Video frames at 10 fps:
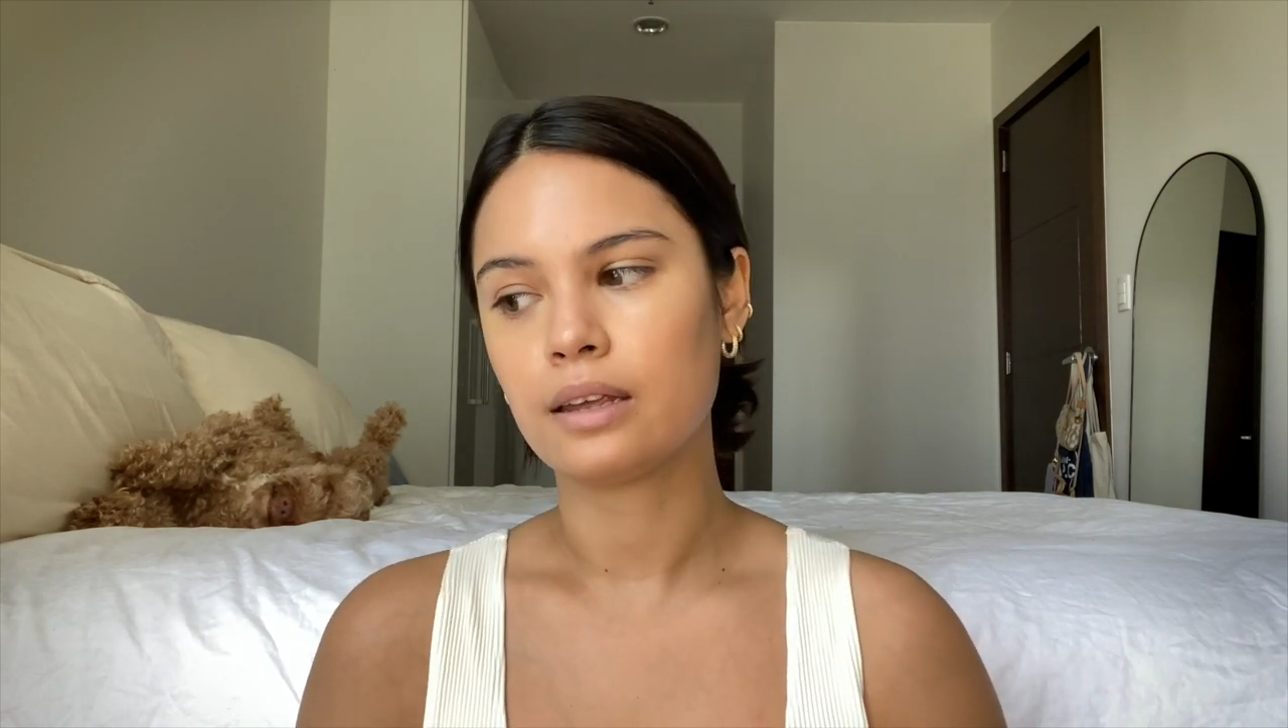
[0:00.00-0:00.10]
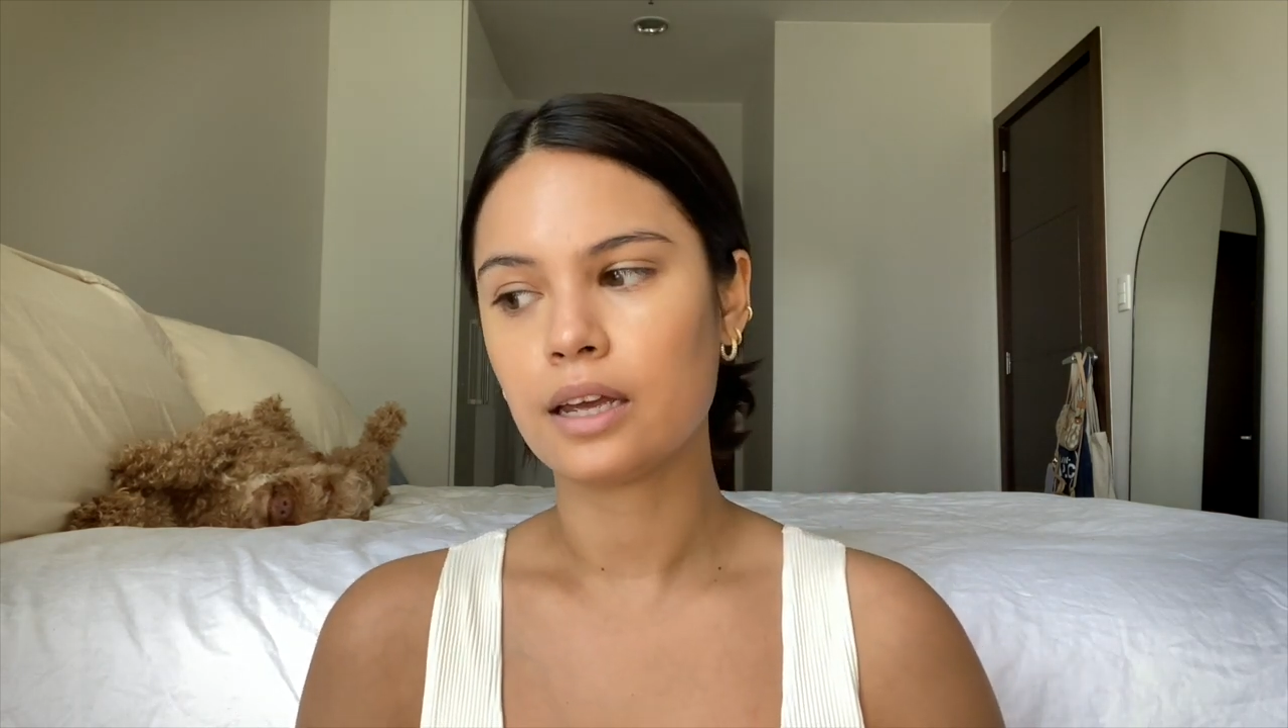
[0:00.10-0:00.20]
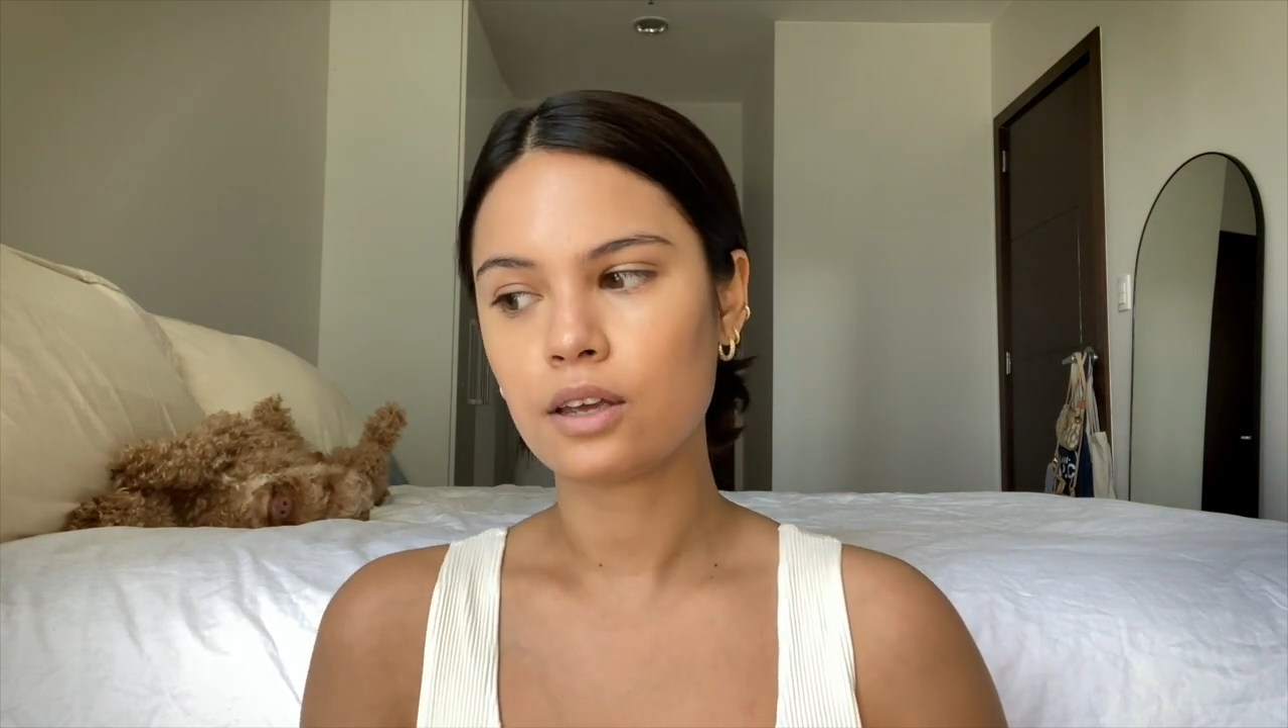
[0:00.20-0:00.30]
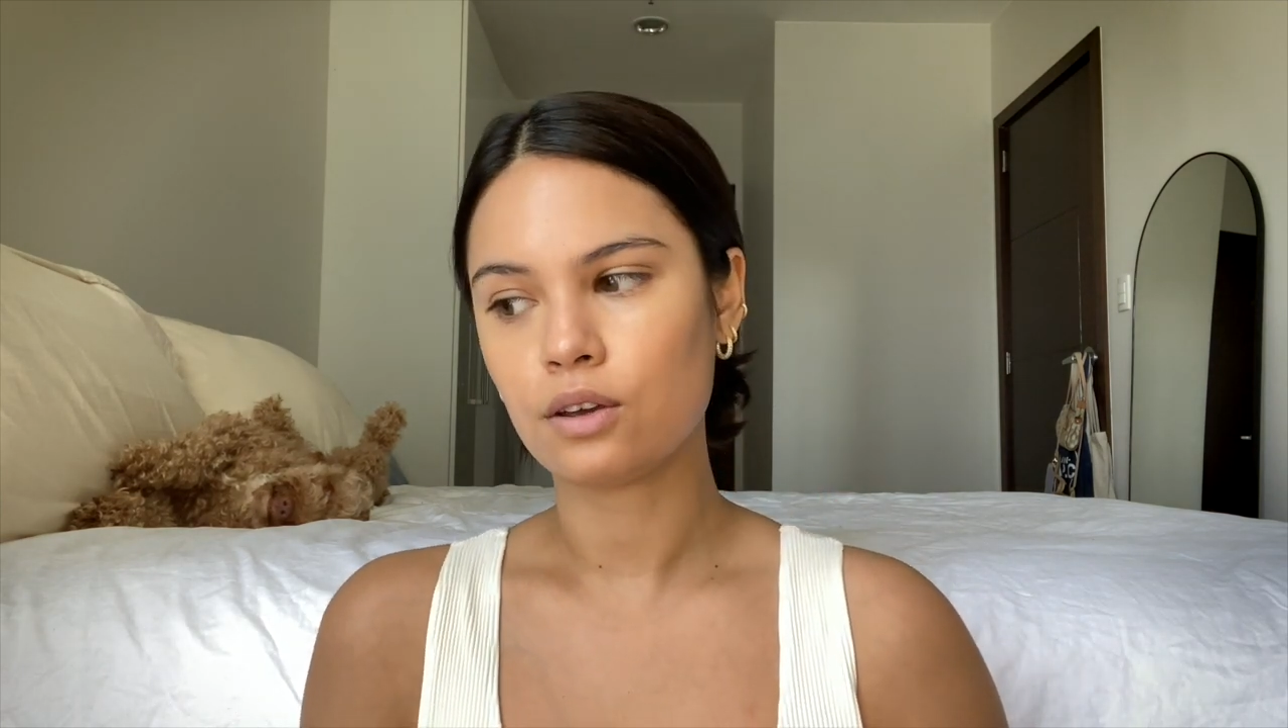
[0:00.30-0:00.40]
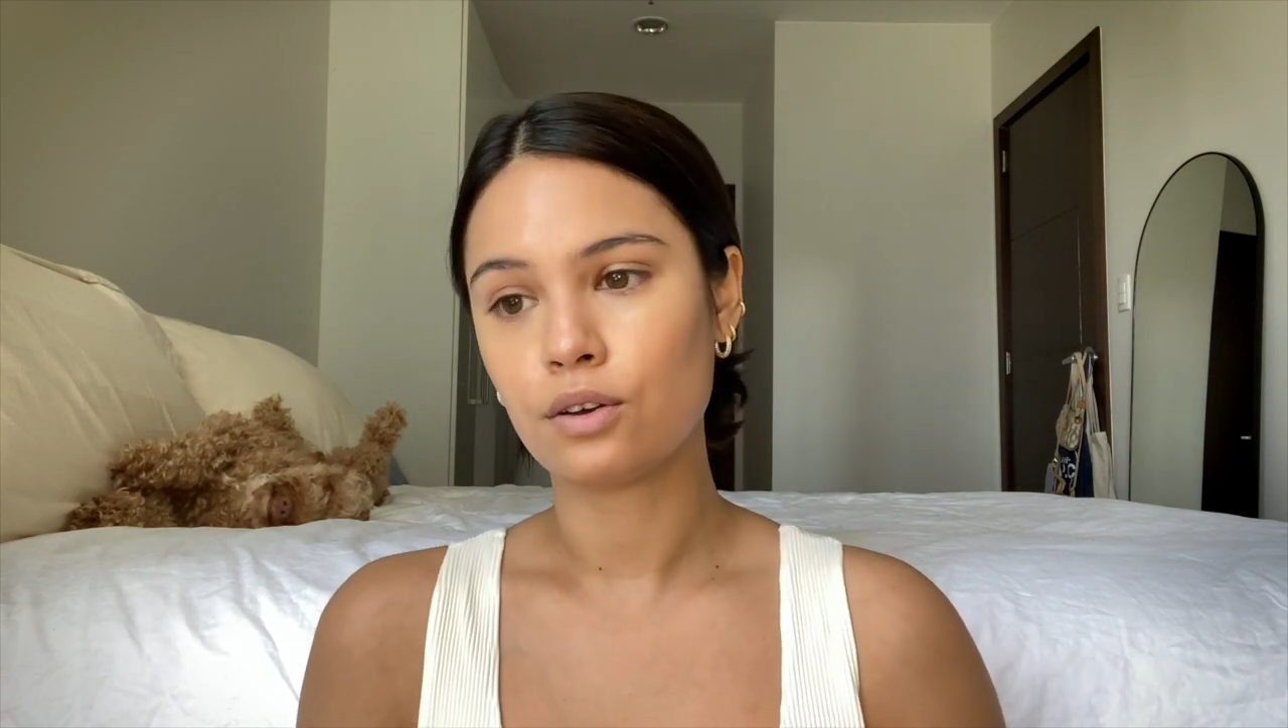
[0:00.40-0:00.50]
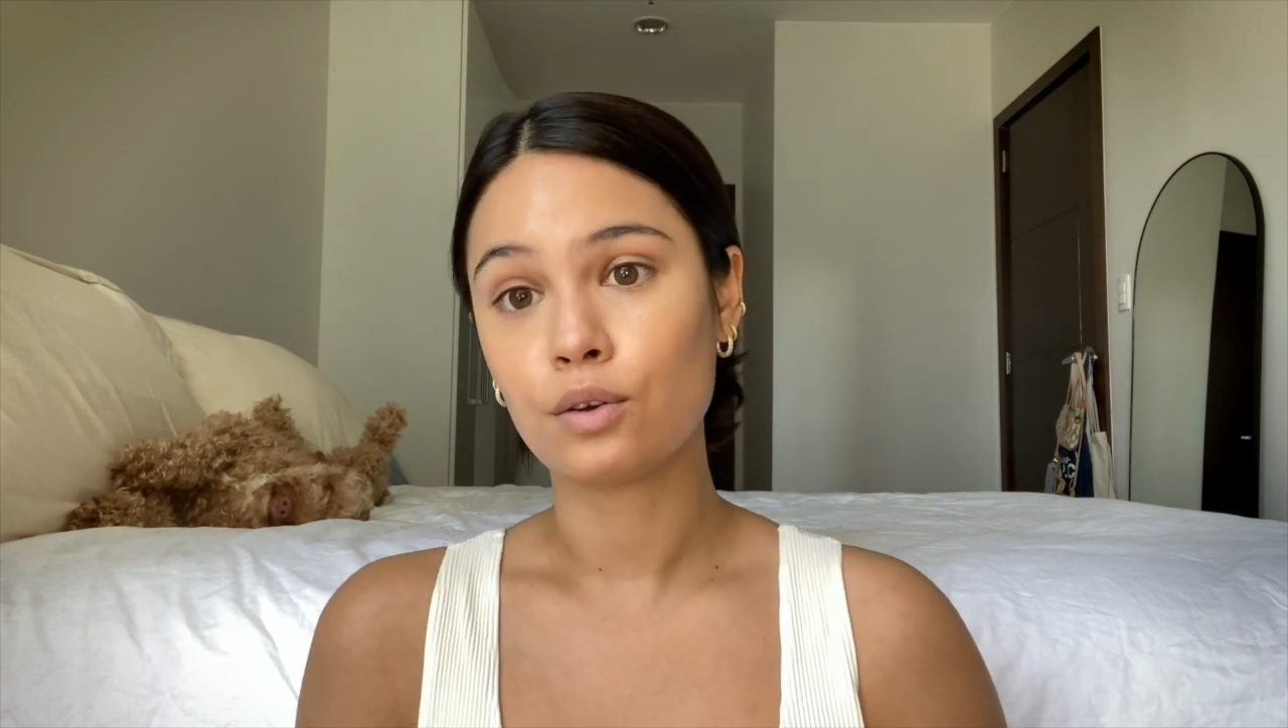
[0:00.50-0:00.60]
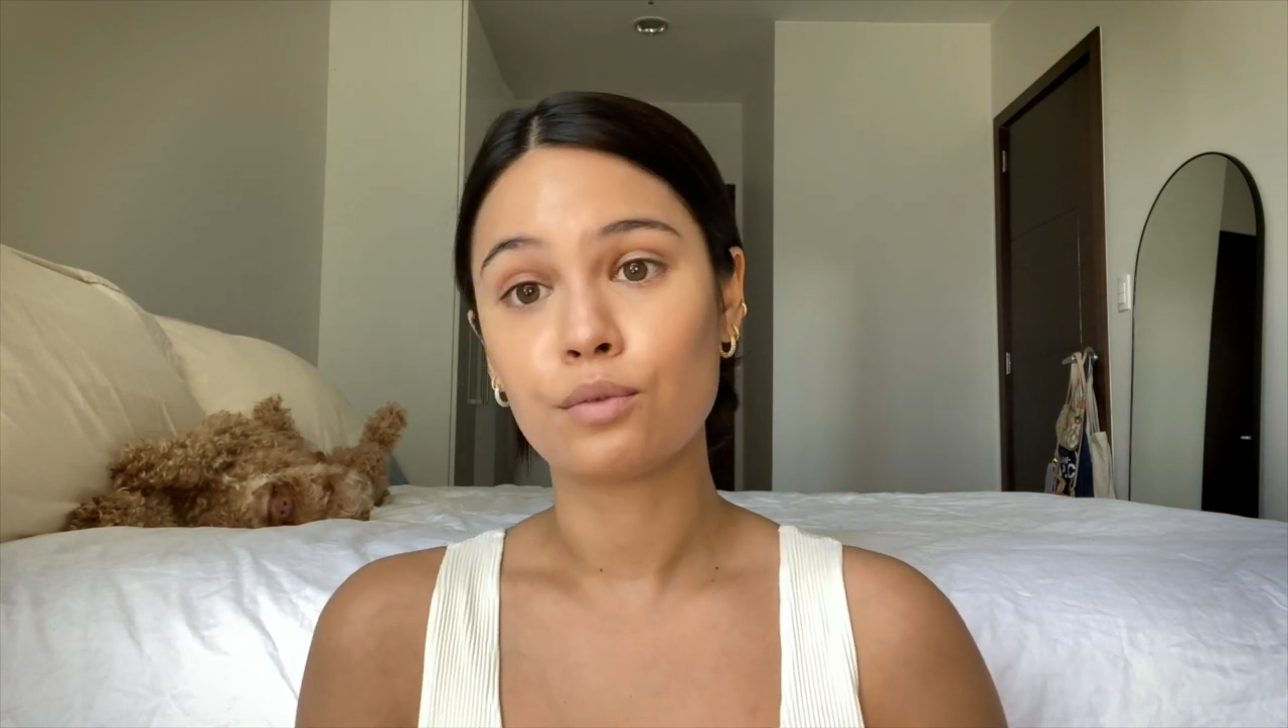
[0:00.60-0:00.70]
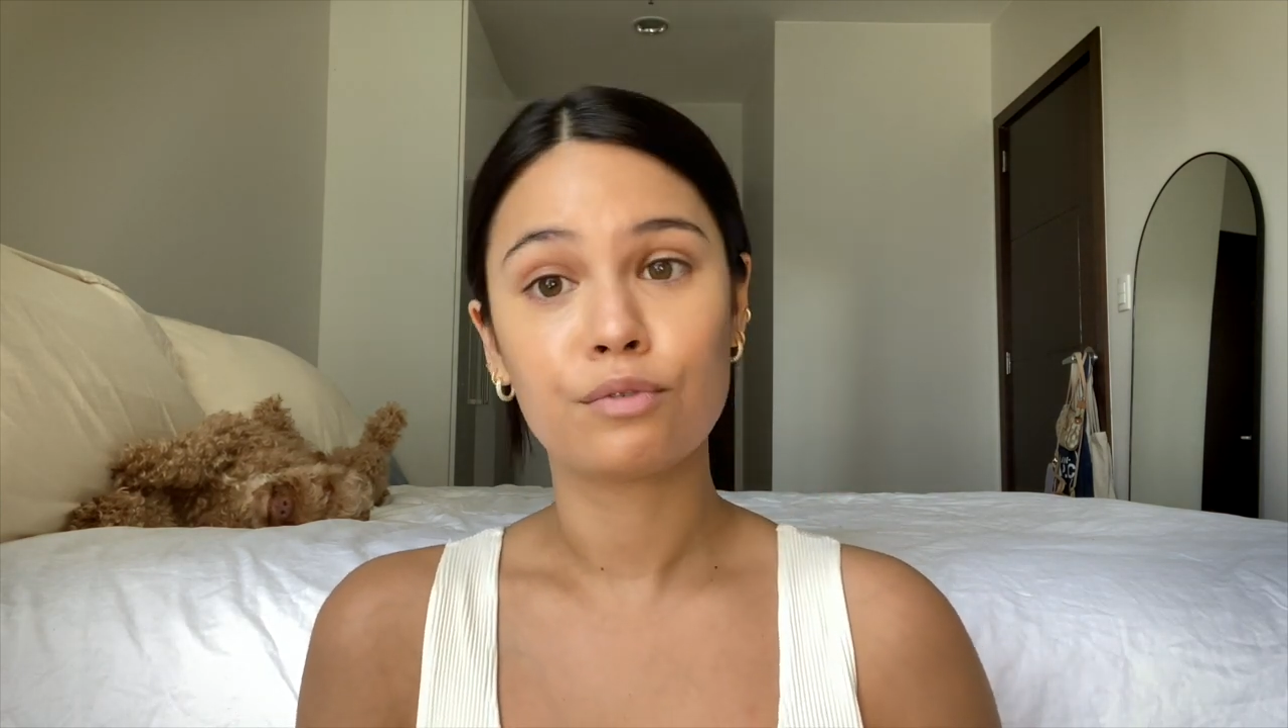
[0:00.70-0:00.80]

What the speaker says: thank you